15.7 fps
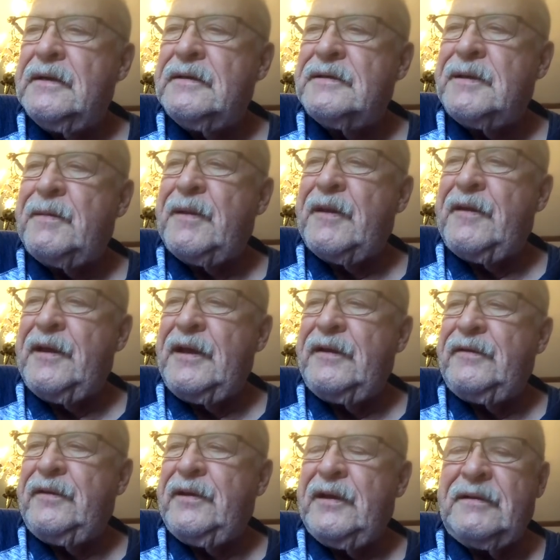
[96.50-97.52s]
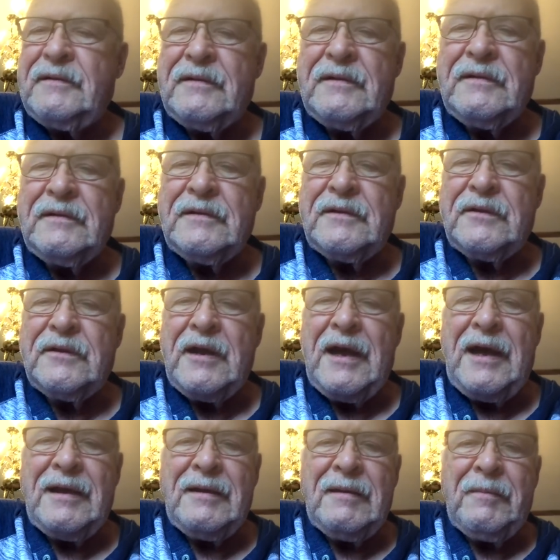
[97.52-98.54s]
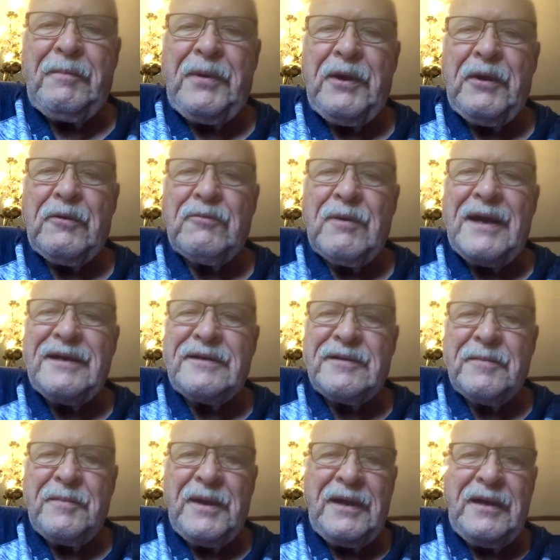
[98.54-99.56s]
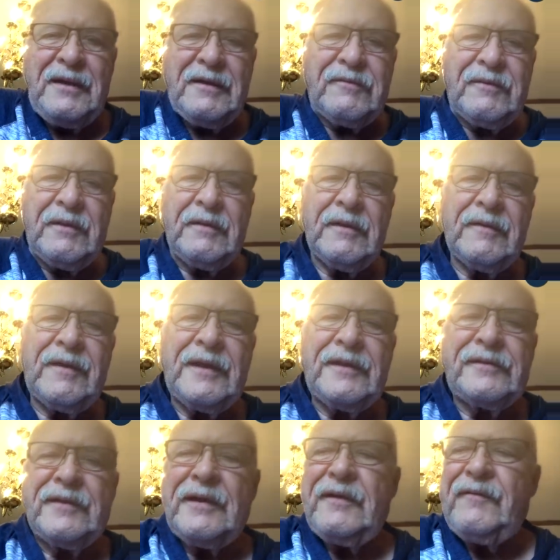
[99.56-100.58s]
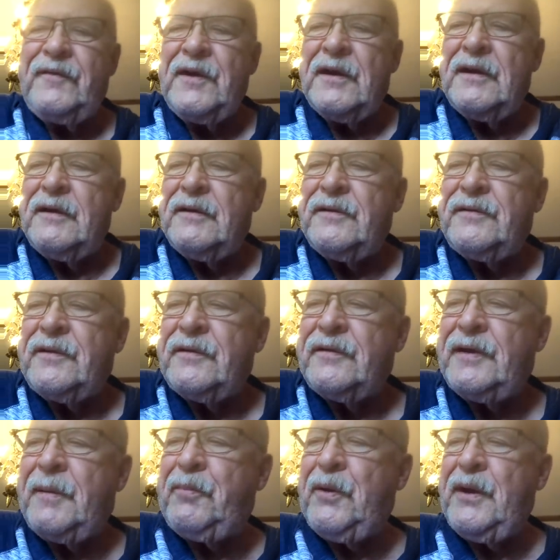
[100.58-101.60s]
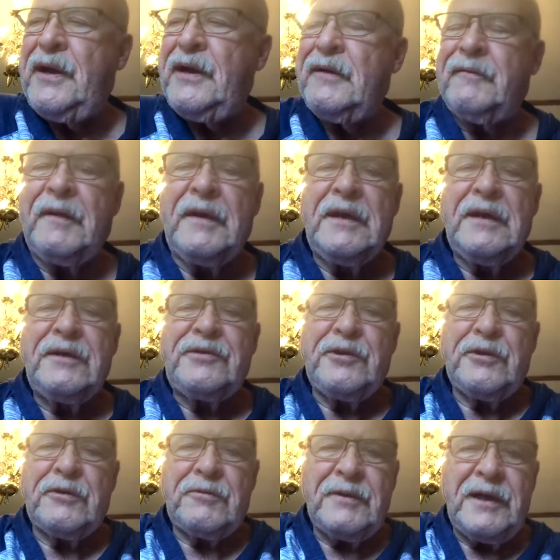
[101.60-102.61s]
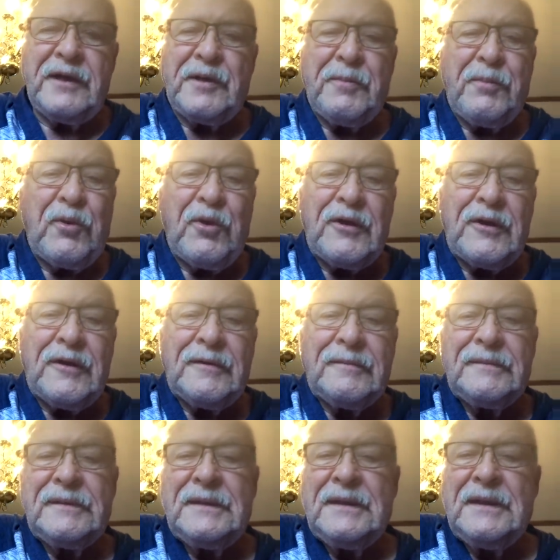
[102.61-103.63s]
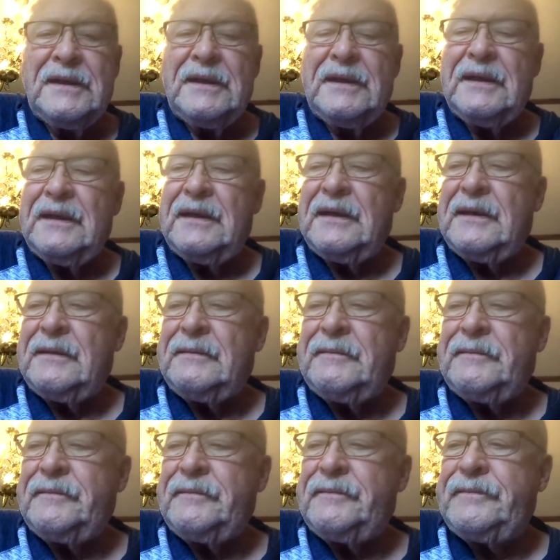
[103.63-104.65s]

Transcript: of the things that do not appear right to me is the things that he's done is separating children at the border. I